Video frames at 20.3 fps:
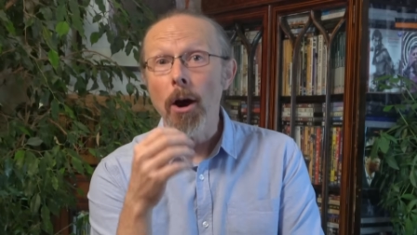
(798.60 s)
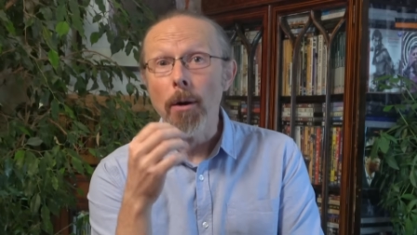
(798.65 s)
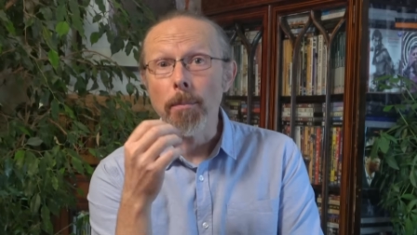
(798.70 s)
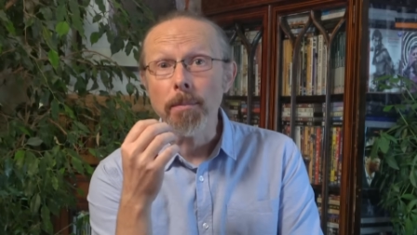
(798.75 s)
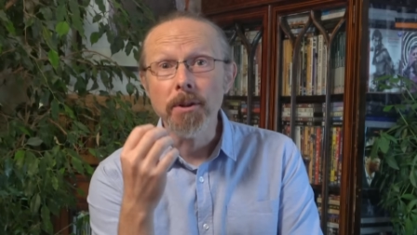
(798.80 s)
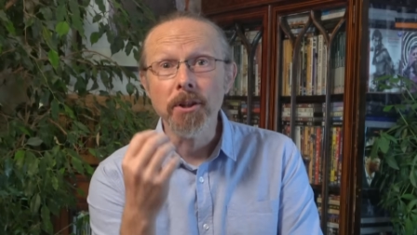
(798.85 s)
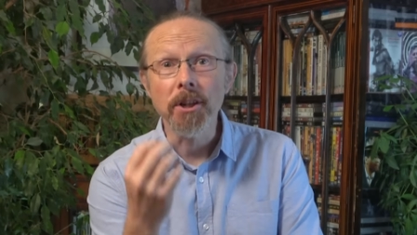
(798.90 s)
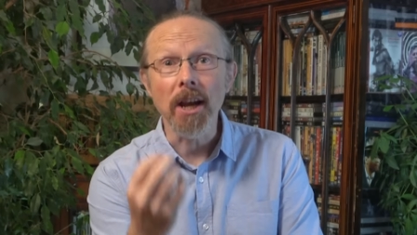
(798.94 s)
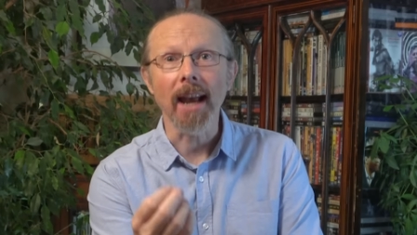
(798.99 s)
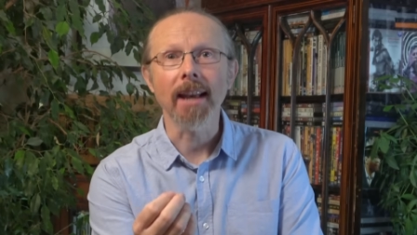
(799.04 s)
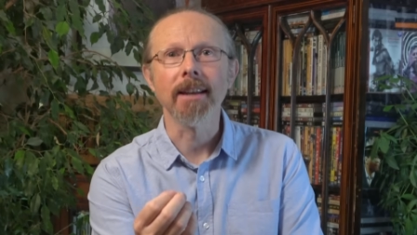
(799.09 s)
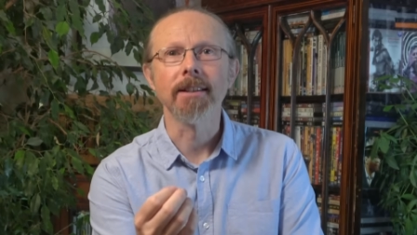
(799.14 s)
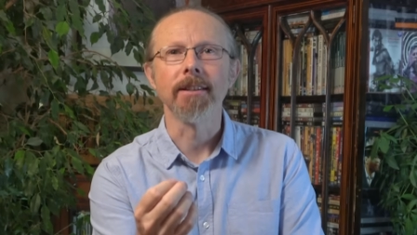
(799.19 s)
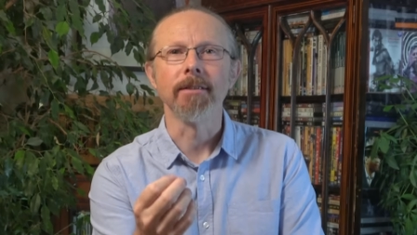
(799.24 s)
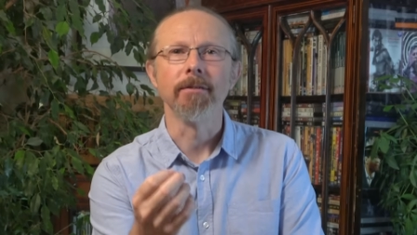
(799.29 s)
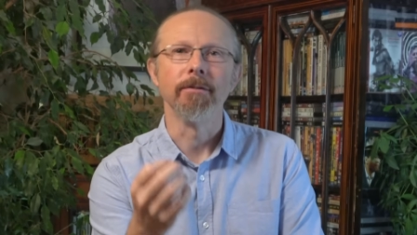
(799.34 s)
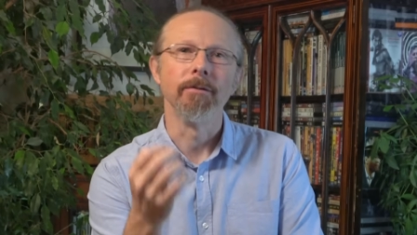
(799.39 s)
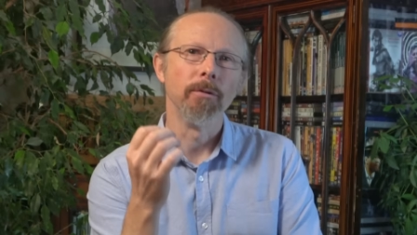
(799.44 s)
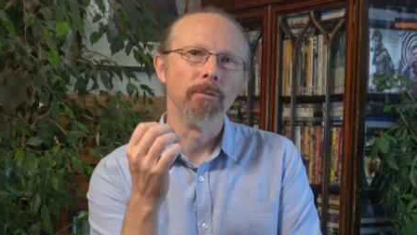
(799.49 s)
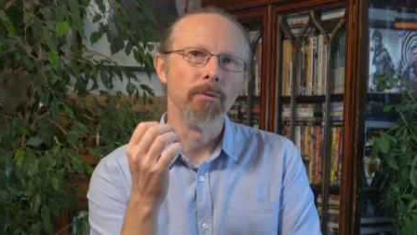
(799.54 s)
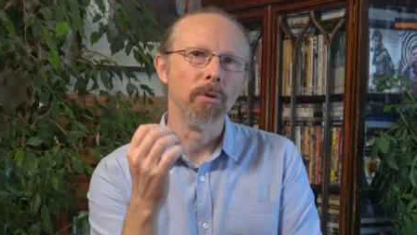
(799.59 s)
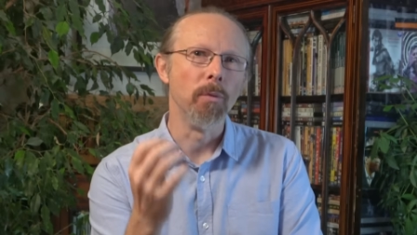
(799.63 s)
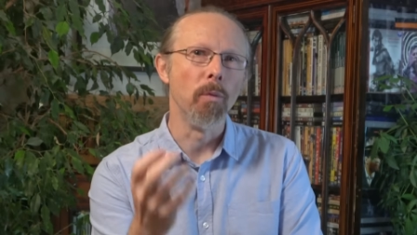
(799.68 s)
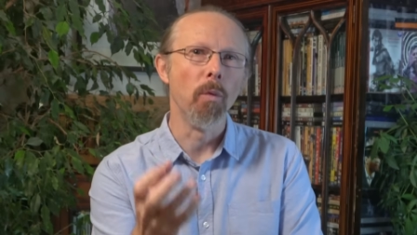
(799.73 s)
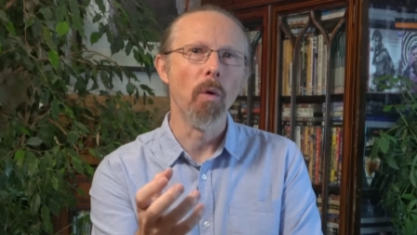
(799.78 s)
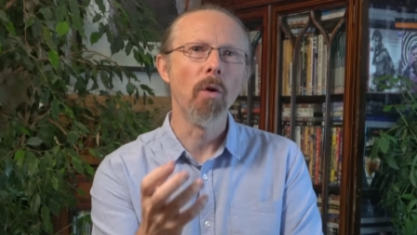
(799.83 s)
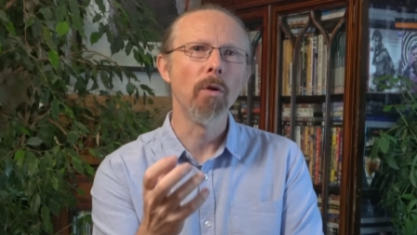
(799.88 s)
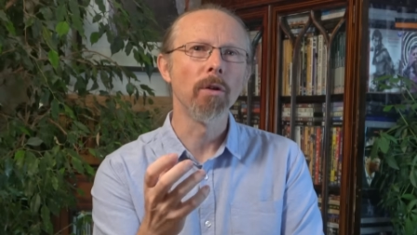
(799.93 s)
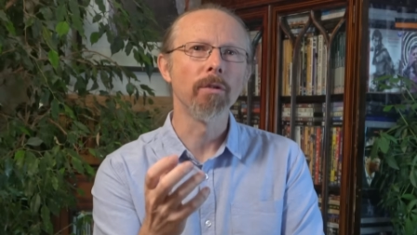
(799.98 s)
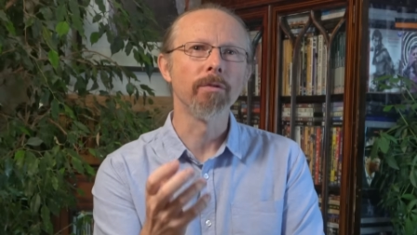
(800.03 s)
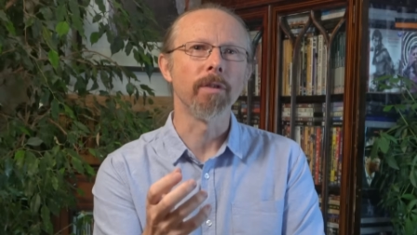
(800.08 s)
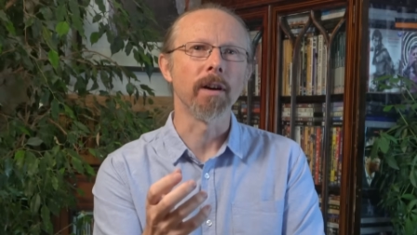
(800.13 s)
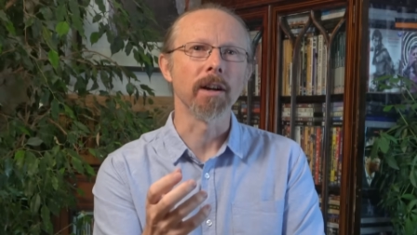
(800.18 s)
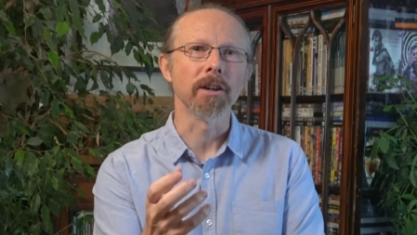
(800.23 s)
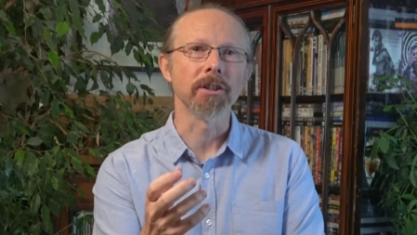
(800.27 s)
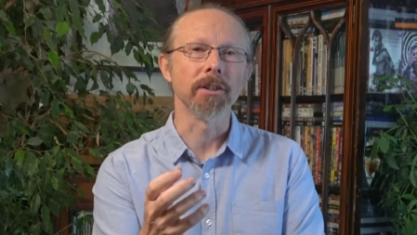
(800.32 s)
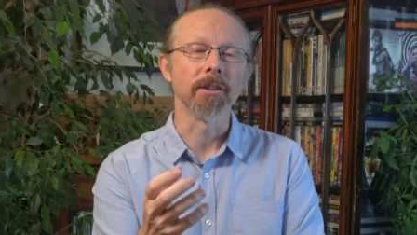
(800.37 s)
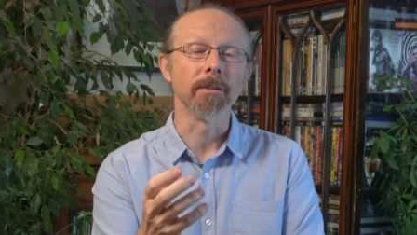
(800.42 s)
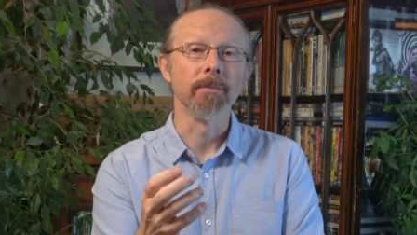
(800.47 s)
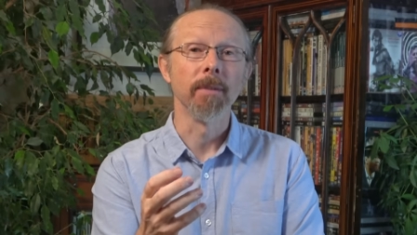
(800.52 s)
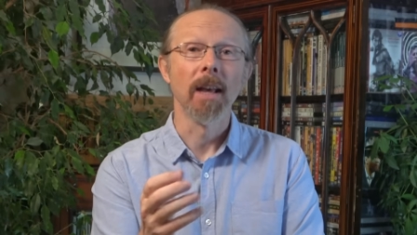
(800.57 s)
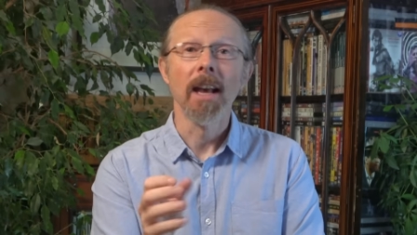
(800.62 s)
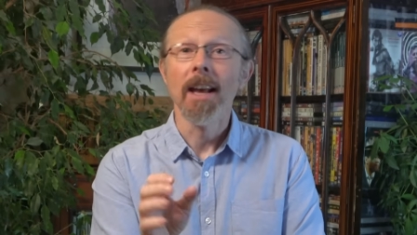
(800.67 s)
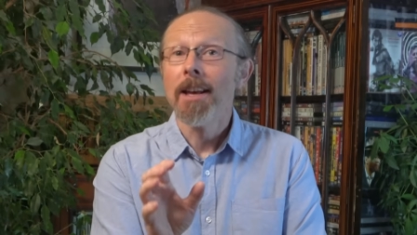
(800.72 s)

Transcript: objective reward function